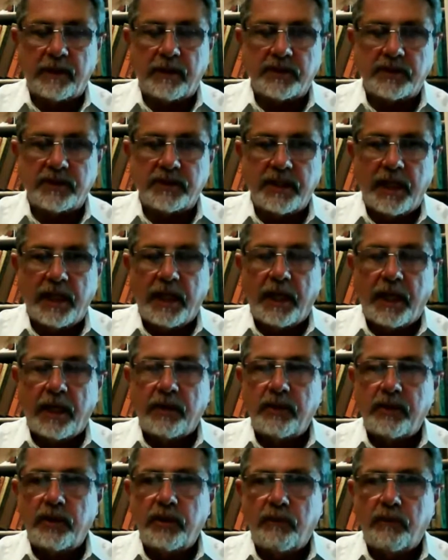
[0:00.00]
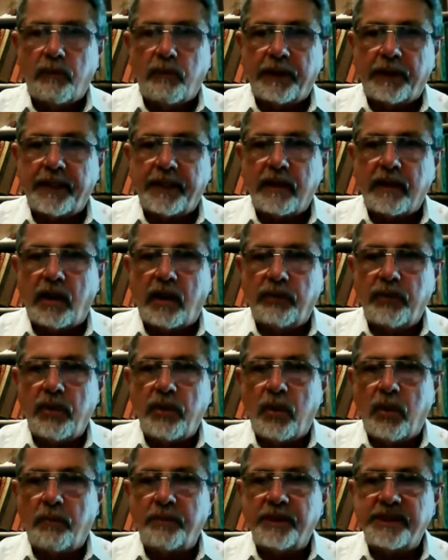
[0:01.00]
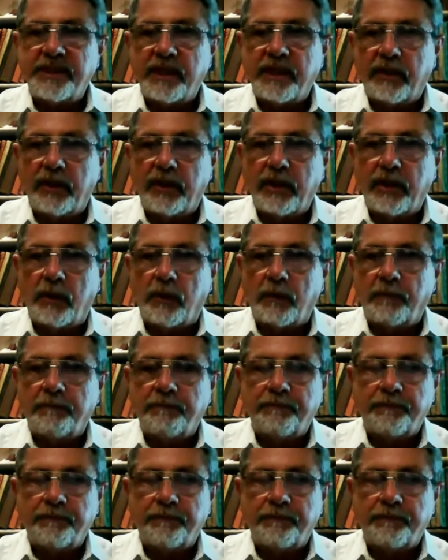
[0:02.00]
There's what they call no material